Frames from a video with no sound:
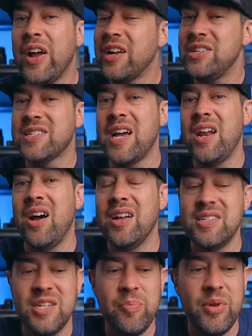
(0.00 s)
I can just kind of
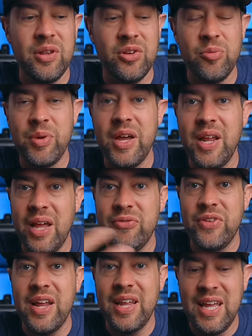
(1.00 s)
unzip it a little bit and
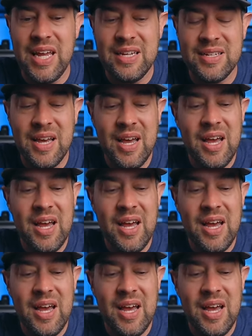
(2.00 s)
vent heat.